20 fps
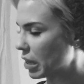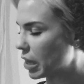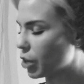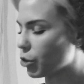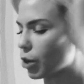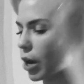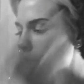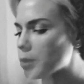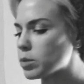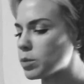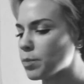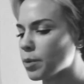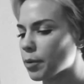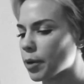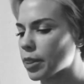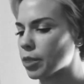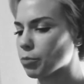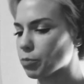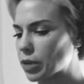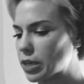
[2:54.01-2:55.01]
He grabs me
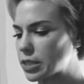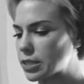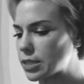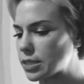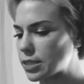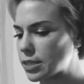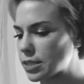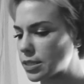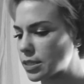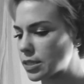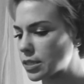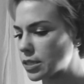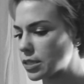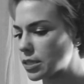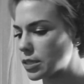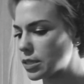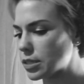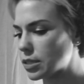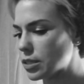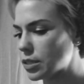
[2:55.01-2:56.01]
by the wrists,
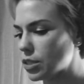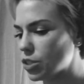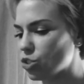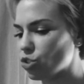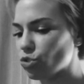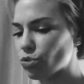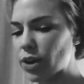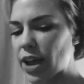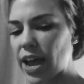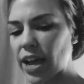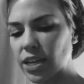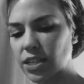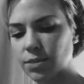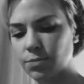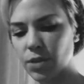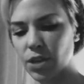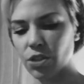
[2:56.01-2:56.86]
drags